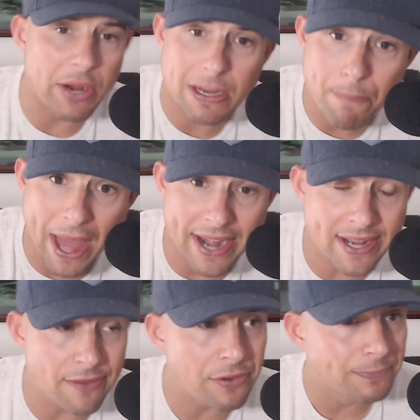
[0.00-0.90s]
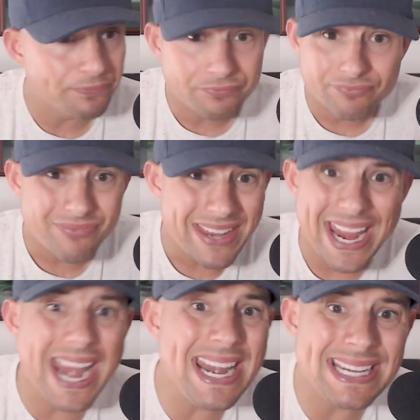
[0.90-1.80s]
competitive,
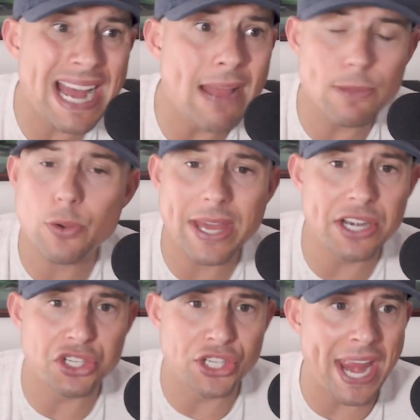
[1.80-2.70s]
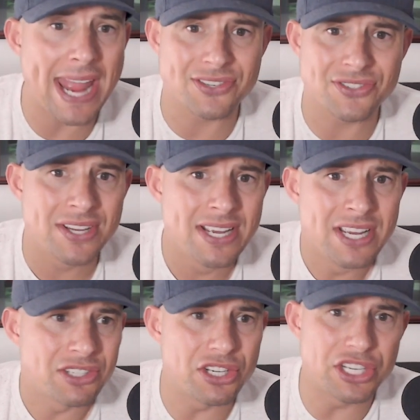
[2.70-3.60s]
anytime you get a chance
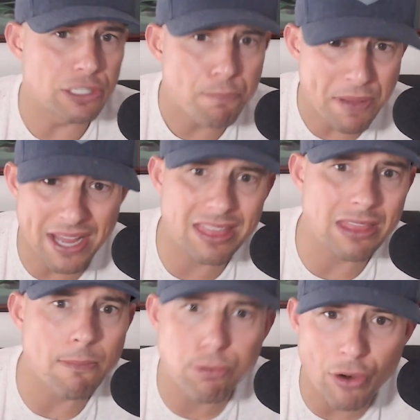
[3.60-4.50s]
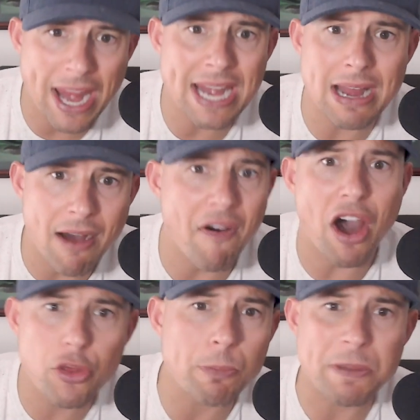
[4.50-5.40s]
to just pick the brain of
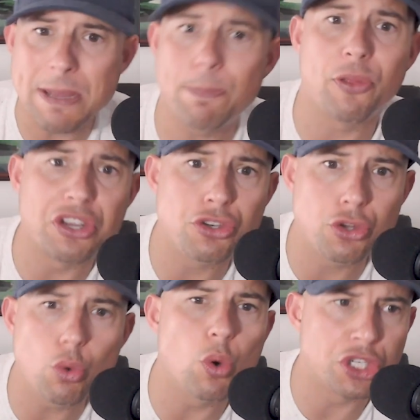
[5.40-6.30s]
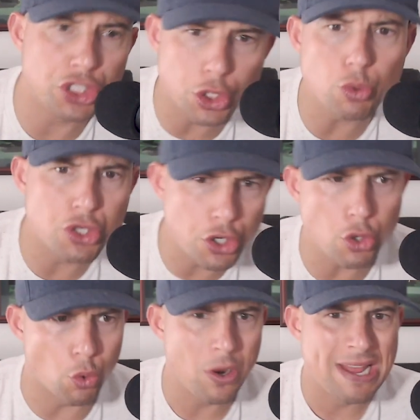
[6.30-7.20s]
other people that do what you
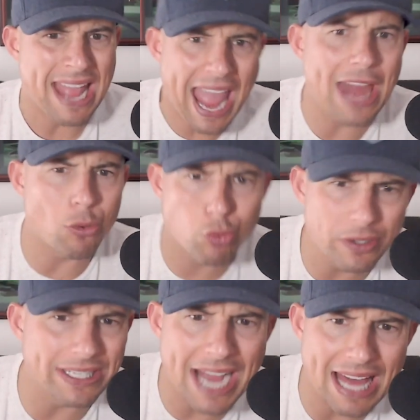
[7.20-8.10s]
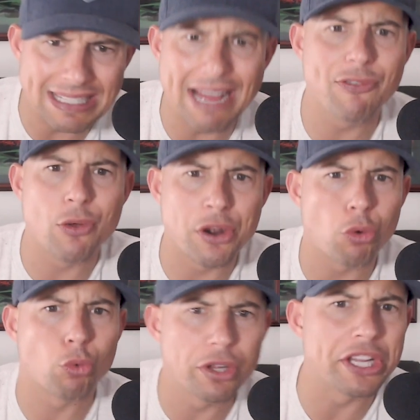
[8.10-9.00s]
do at a really high level and are
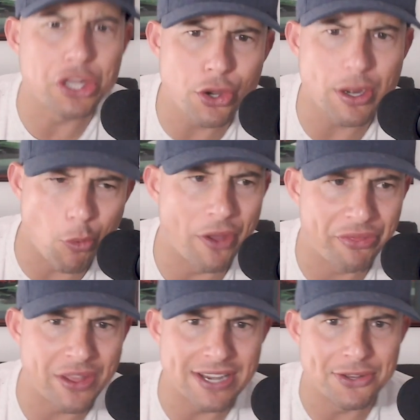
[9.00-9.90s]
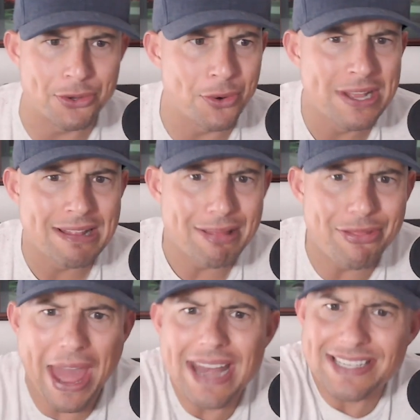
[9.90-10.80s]
really good at what they do,
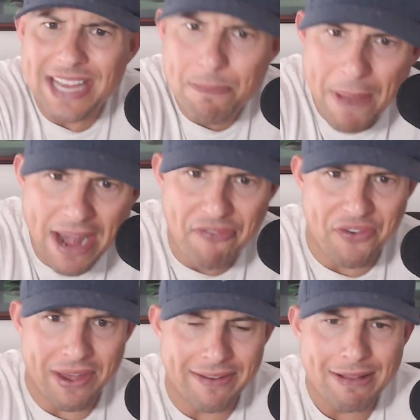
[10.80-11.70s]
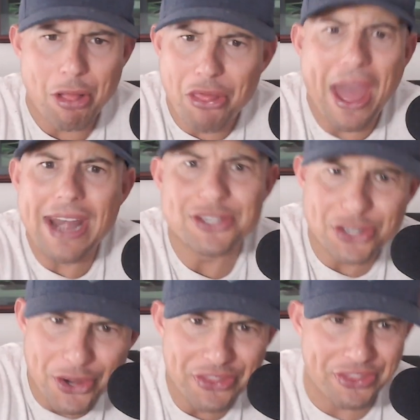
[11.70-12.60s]
that is a benefit. That is
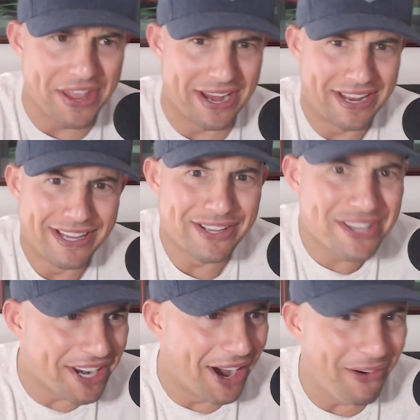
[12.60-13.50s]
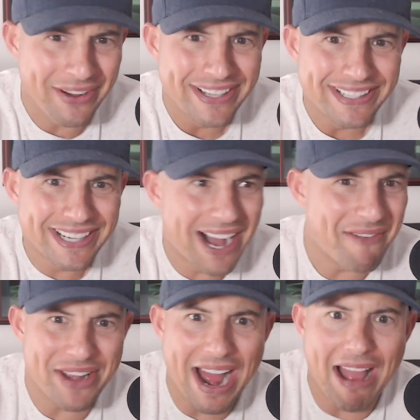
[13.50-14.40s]
a good thing, you know? I
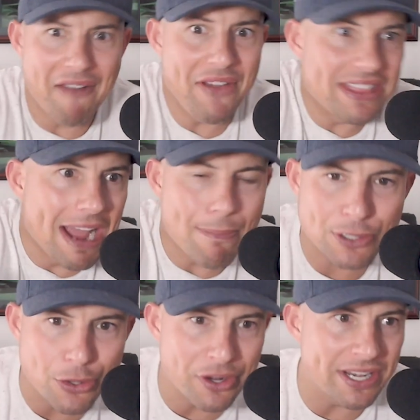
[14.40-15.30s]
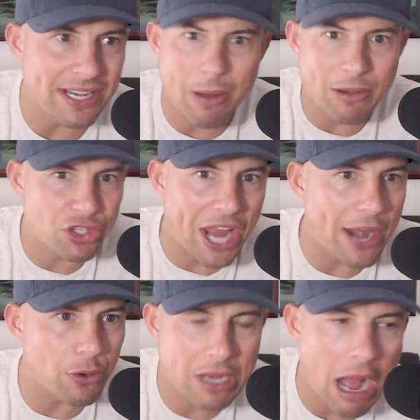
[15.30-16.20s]
mean, I've had the opportunity. I
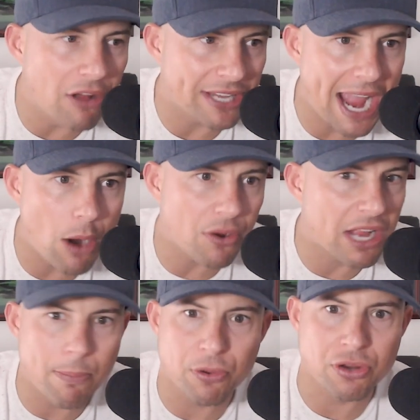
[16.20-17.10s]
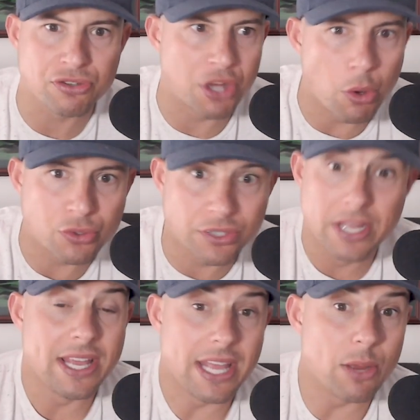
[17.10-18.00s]
shadowed Colin Cowherd a couple years ago.
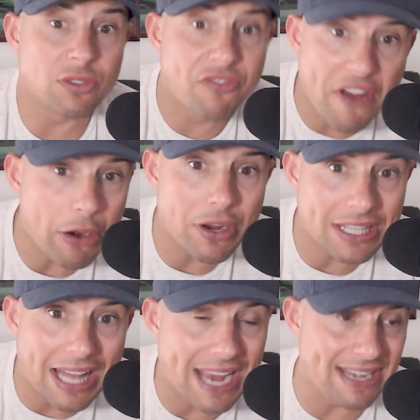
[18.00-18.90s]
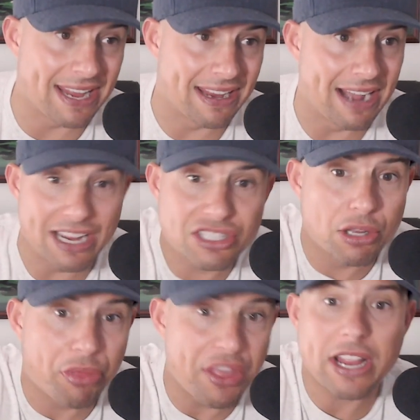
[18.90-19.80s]
It was very enlightening. I
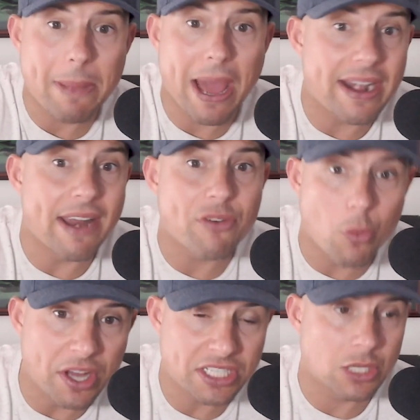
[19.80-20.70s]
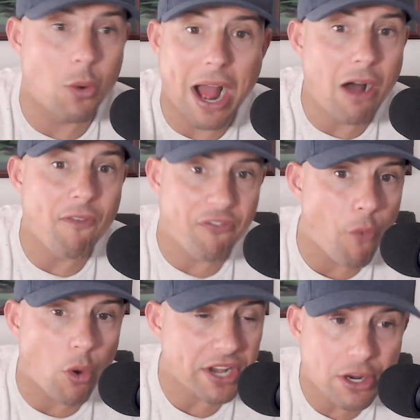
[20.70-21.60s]
still think about it every once in a while,
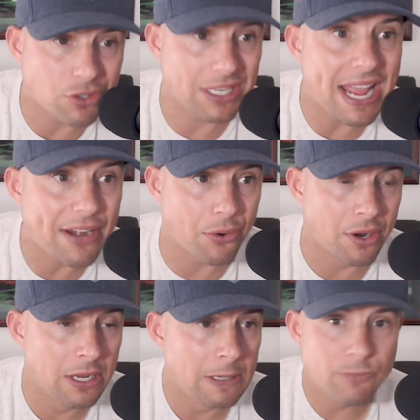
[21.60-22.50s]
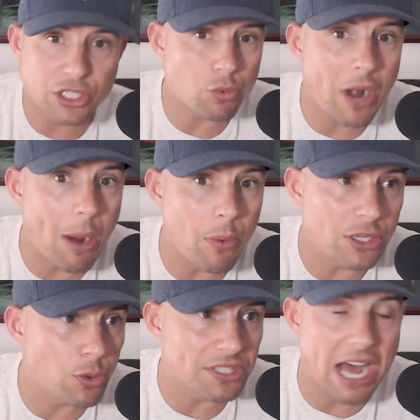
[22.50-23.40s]
4 years later. Just when I went
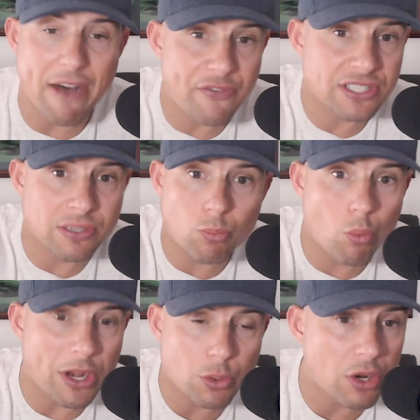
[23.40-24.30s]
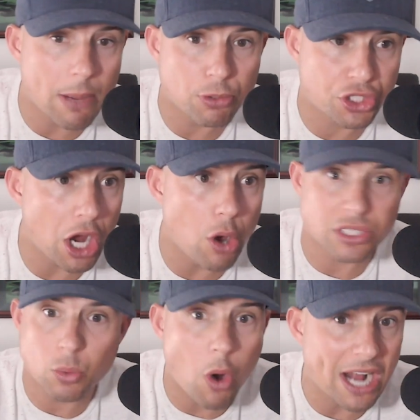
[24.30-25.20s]
to his office and went to a couple
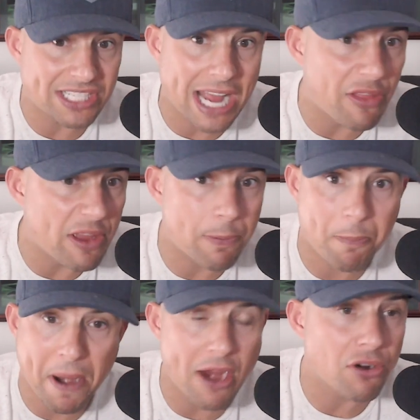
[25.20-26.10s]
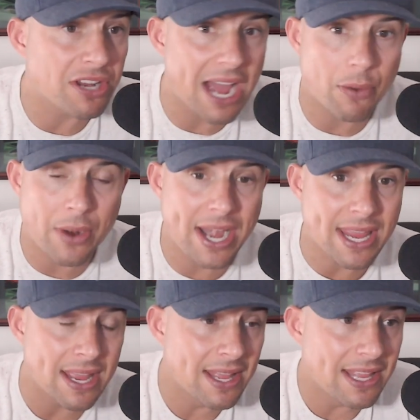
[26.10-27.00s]
shows and watched how they prepared and got
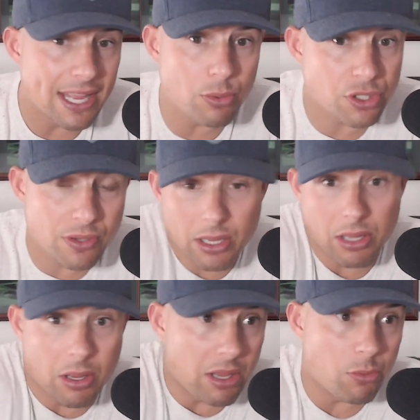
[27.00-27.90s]
ready, it